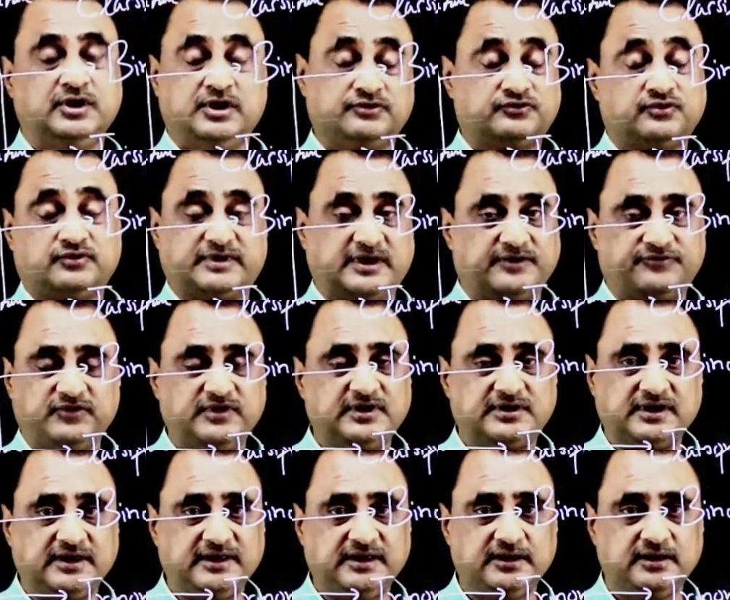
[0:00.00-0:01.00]
So
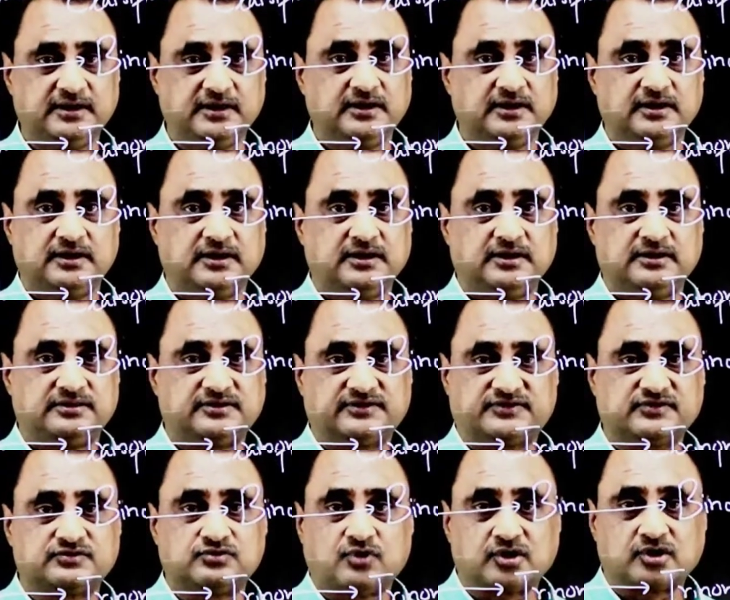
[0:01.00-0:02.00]
definitely
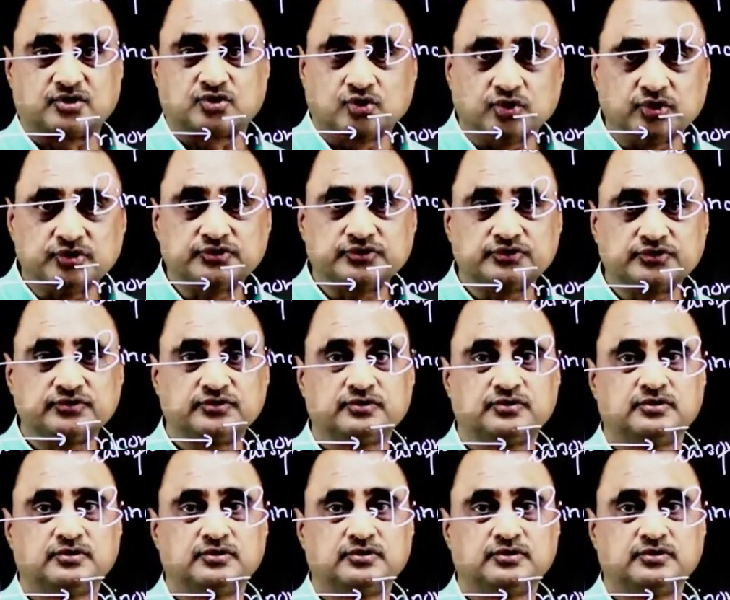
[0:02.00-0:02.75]
this is not good